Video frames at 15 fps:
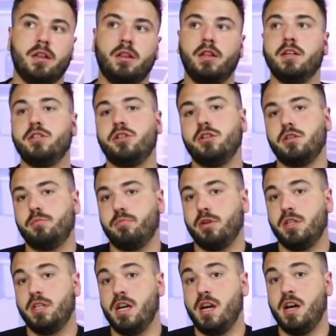Let's just
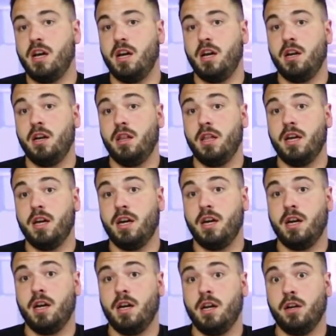pretend
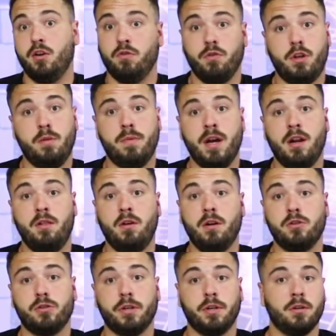that you're really bad at
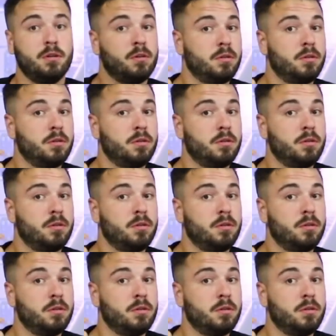laundry,